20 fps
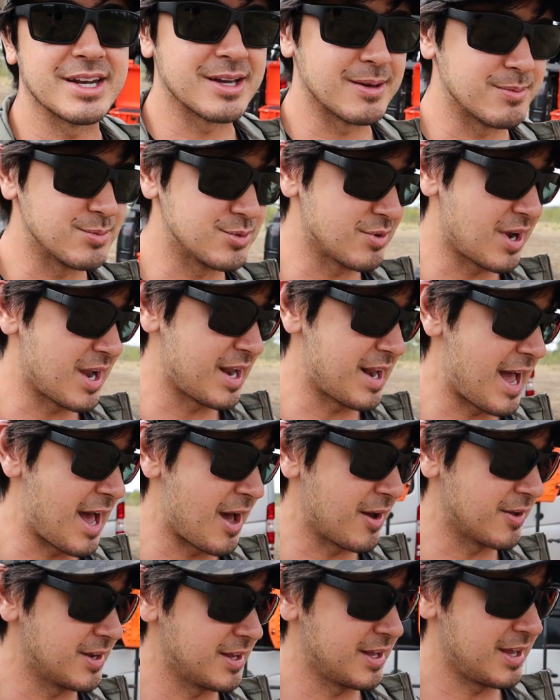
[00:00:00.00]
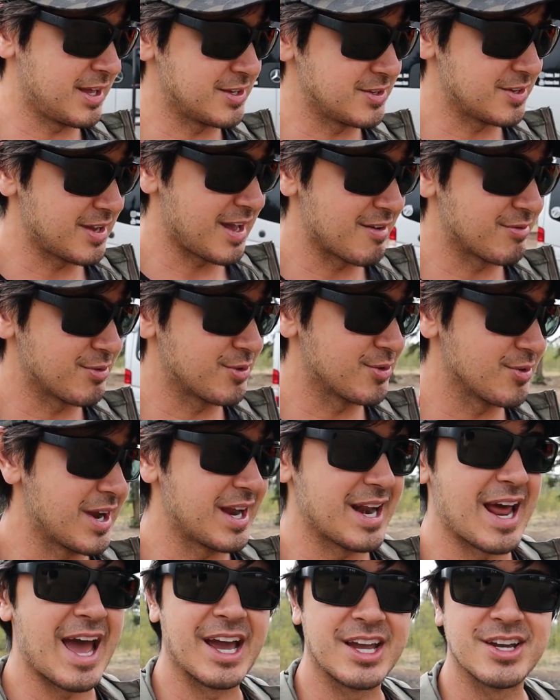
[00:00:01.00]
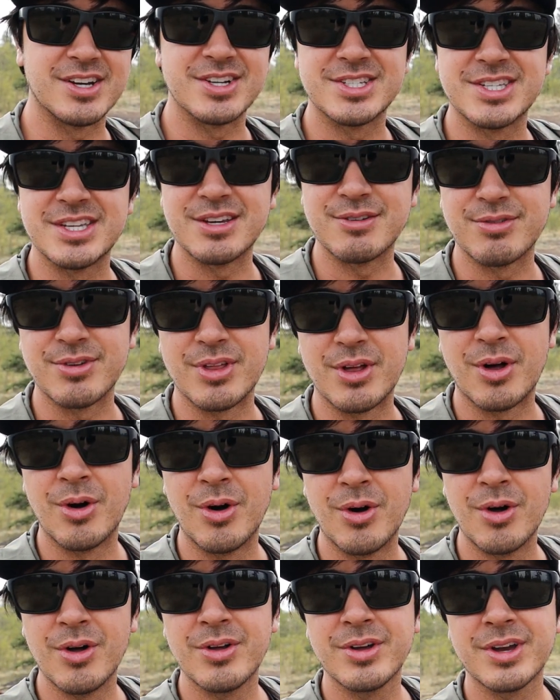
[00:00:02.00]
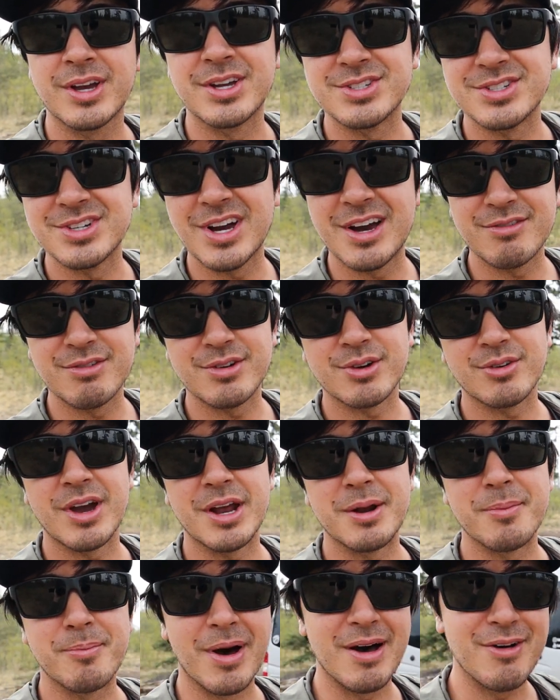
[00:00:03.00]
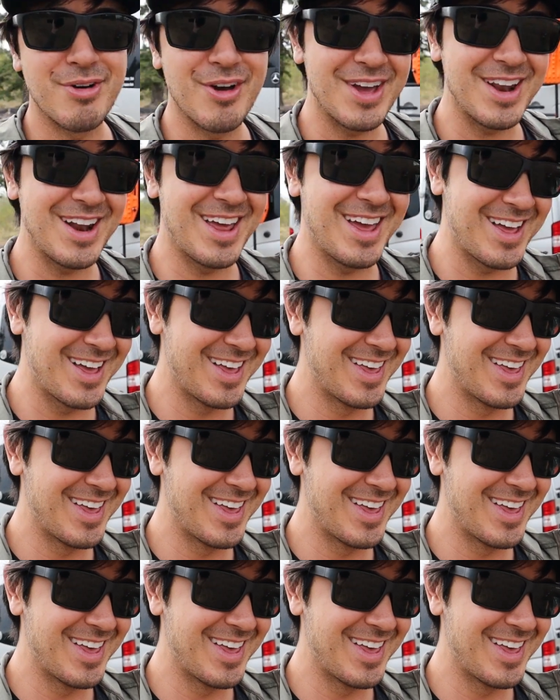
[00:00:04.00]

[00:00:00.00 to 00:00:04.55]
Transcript: it comes right out and you have great accuracy for the hole because you're hovering right above it.